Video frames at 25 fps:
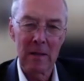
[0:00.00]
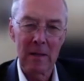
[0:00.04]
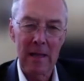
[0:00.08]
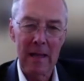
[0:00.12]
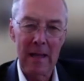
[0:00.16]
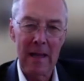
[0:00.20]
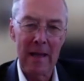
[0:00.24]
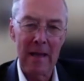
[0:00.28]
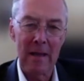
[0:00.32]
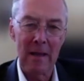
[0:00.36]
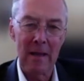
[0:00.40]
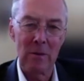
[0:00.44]

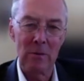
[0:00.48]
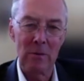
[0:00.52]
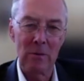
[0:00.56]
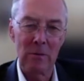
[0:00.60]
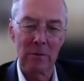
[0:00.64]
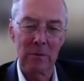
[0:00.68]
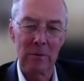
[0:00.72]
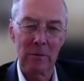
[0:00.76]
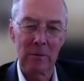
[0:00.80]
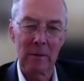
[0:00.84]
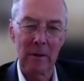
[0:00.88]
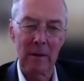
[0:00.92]
And
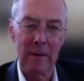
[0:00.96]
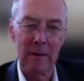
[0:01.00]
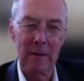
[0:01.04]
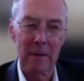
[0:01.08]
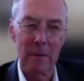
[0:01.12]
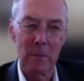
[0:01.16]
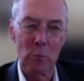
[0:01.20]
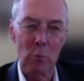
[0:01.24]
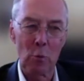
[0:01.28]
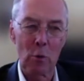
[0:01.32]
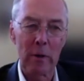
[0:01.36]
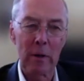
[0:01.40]

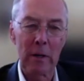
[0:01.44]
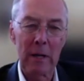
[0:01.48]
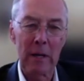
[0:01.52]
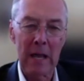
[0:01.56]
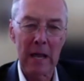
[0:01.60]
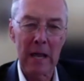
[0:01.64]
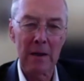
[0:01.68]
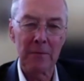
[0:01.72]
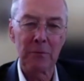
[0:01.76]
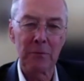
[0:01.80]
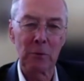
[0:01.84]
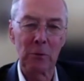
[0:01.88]
we're going to
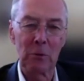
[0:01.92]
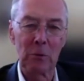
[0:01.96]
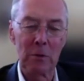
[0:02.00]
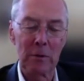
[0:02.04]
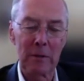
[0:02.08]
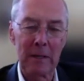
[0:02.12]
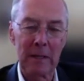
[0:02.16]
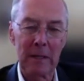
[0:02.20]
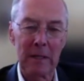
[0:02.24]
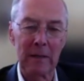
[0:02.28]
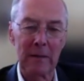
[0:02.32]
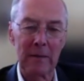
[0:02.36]
have to
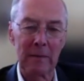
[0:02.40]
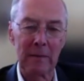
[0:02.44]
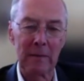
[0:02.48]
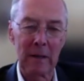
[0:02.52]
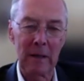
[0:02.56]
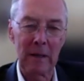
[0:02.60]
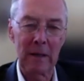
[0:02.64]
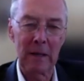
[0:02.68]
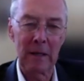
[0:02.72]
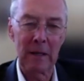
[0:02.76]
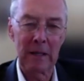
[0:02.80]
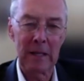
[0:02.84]
look at
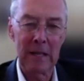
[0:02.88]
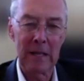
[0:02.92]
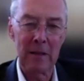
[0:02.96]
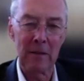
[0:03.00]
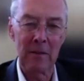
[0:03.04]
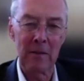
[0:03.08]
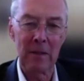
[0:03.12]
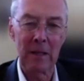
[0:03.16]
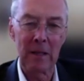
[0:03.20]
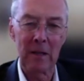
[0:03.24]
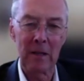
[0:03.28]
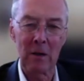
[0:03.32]
a
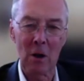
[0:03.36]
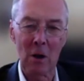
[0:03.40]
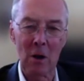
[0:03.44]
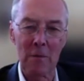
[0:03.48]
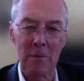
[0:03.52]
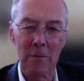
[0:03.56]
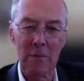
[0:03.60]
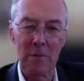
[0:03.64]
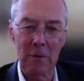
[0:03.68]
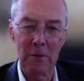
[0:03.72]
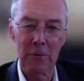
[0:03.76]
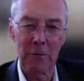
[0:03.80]
healing
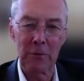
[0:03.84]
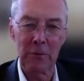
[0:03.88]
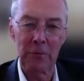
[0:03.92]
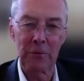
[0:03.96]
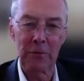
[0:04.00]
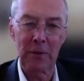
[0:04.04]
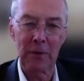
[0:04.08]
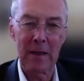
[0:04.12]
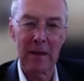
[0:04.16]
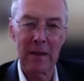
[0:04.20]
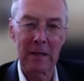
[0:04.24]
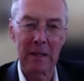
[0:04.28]
of our
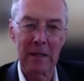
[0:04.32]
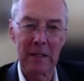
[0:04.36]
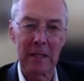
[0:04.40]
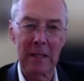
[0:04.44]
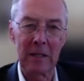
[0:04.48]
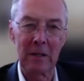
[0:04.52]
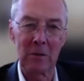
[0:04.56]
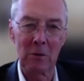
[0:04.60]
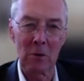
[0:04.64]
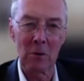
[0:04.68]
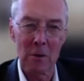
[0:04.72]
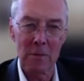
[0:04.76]
society
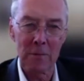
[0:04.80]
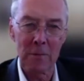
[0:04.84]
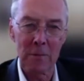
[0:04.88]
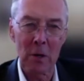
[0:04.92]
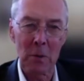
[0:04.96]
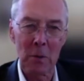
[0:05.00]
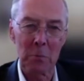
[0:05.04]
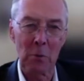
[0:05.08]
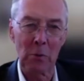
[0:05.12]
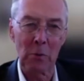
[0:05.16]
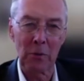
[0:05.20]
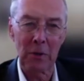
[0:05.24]
and of
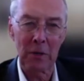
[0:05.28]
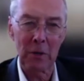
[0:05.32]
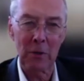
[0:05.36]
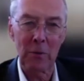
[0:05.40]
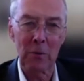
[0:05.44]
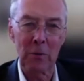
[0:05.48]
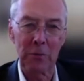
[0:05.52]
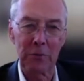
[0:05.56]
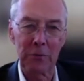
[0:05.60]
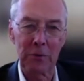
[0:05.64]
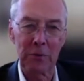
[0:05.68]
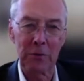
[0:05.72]
our
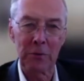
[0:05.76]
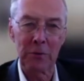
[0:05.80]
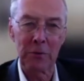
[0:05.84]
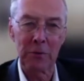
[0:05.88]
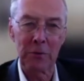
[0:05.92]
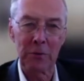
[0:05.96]
political system.